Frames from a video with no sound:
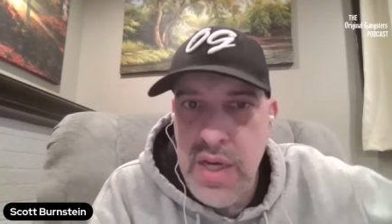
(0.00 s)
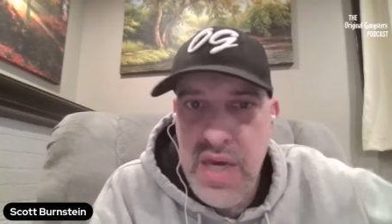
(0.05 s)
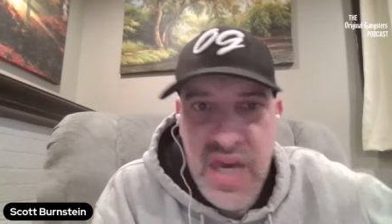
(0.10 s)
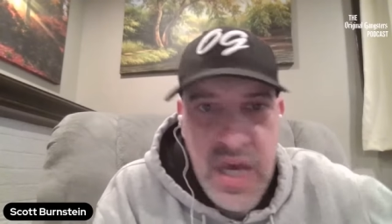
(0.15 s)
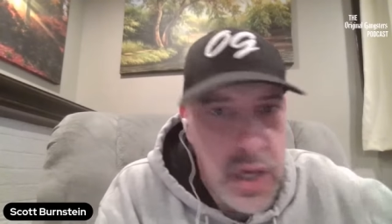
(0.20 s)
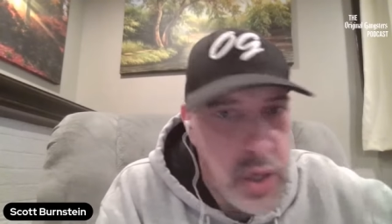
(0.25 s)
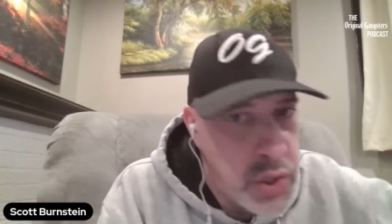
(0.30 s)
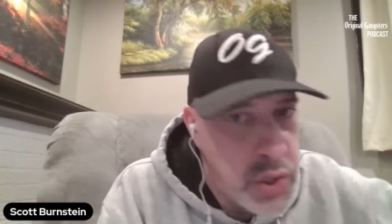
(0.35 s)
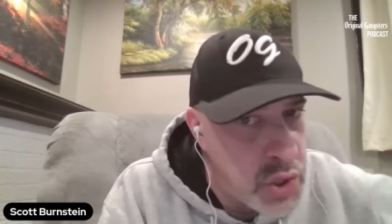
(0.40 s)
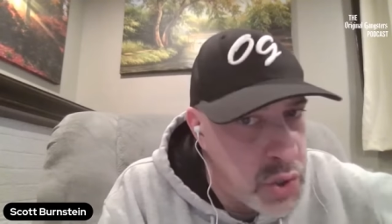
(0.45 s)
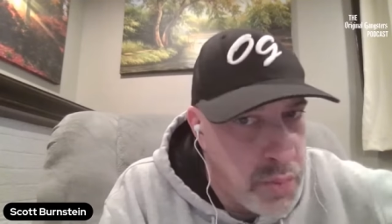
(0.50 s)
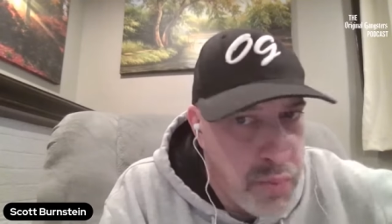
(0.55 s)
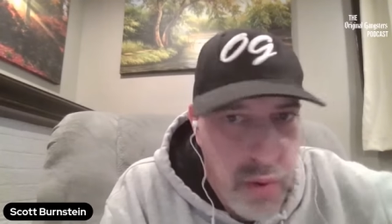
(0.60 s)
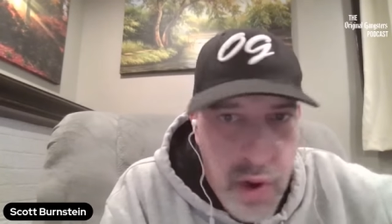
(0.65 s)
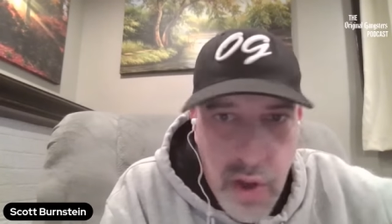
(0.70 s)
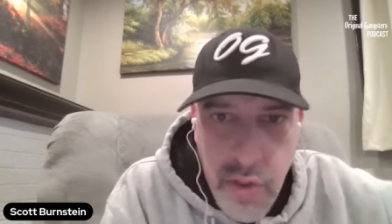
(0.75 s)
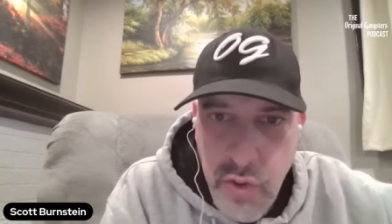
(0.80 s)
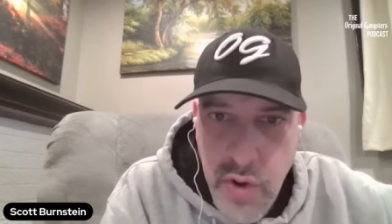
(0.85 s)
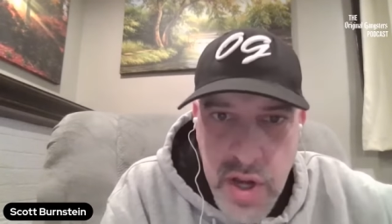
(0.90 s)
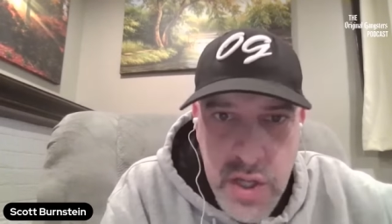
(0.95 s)
killed his
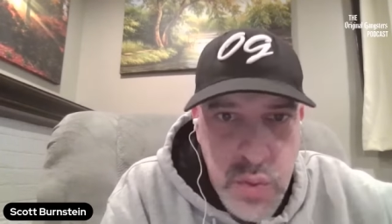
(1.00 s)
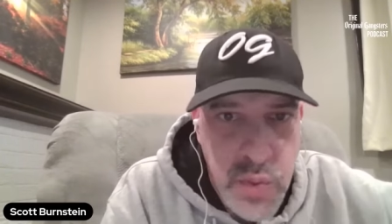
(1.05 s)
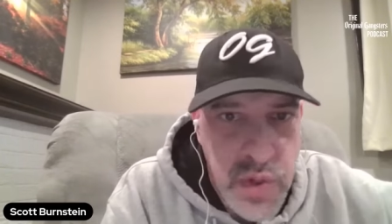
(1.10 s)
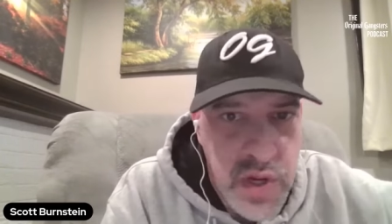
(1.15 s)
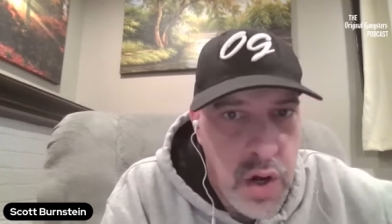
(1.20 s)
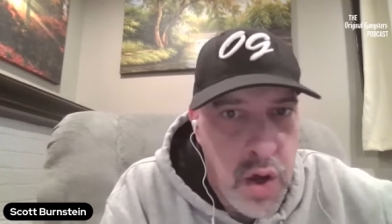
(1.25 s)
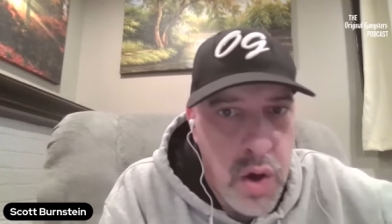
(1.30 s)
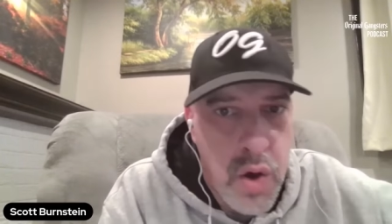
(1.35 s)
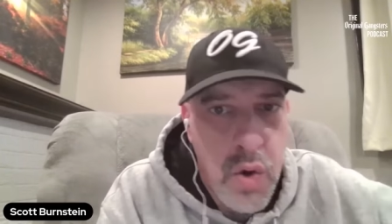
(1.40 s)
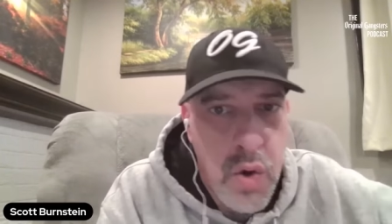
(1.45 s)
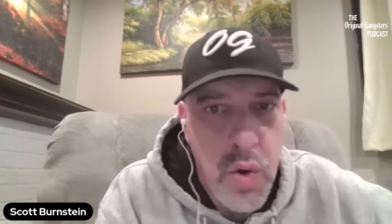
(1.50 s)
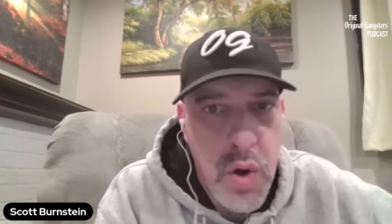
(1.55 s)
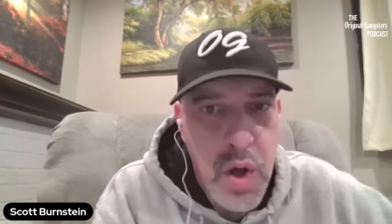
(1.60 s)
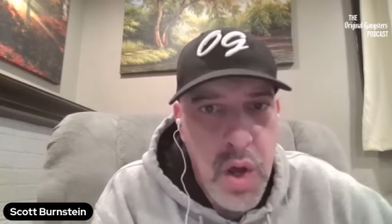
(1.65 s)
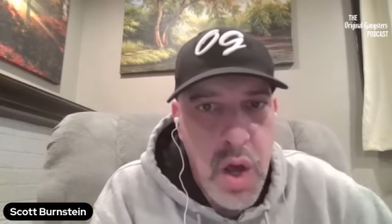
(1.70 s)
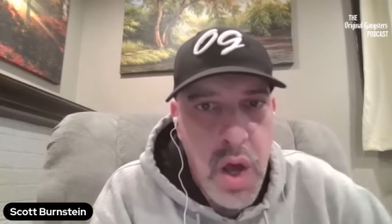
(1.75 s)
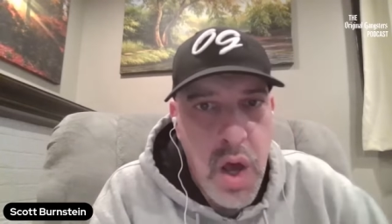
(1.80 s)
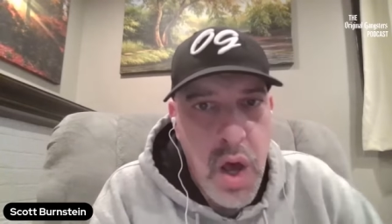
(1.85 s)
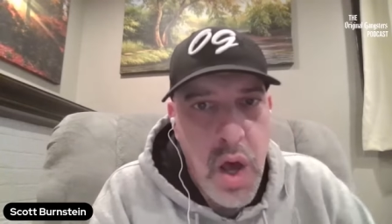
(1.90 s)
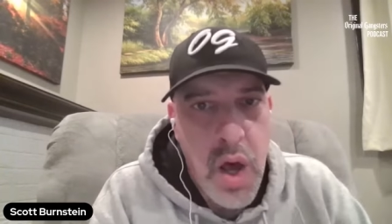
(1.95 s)
brother, as we know,
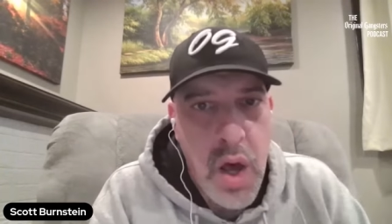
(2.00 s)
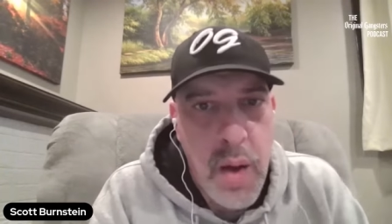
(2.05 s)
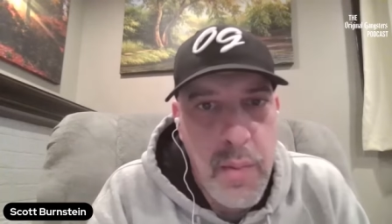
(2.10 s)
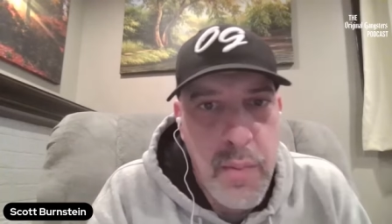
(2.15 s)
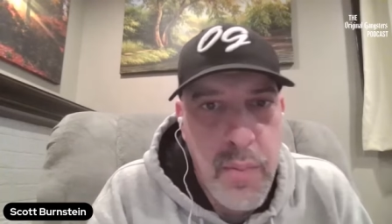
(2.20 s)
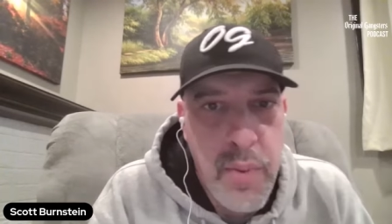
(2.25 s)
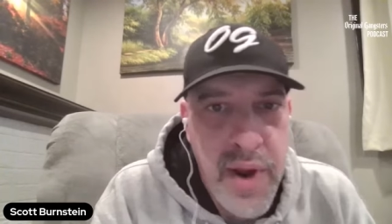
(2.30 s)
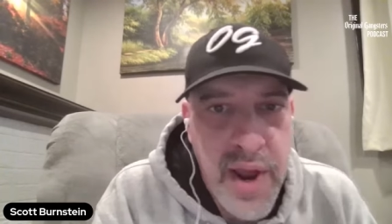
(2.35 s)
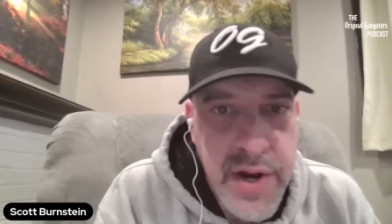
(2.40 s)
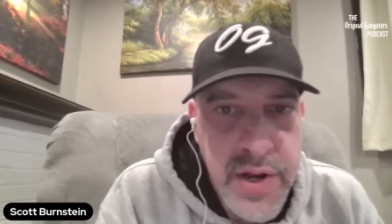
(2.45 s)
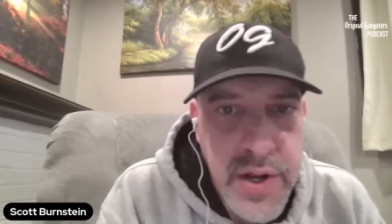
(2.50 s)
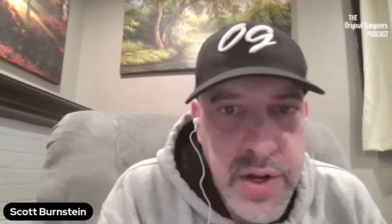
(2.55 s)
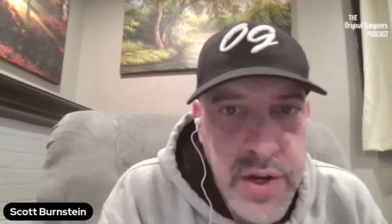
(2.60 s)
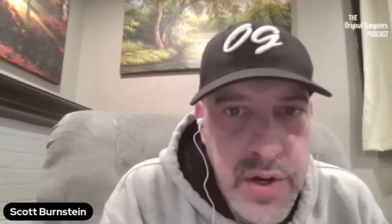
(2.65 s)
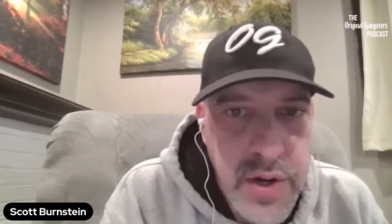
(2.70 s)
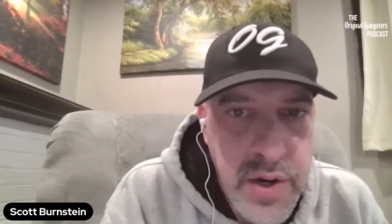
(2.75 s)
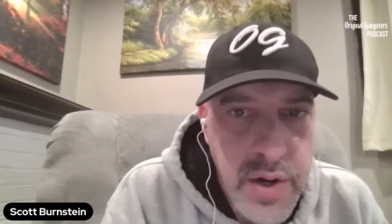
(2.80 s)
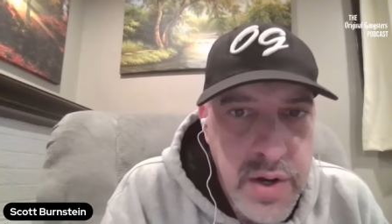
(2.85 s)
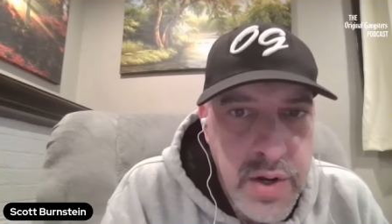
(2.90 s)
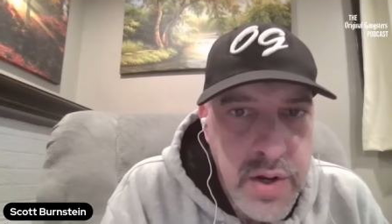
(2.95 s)

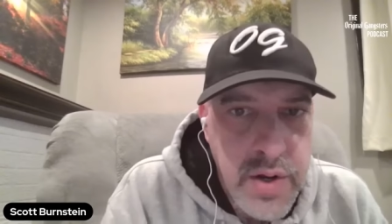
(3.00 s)
Brandon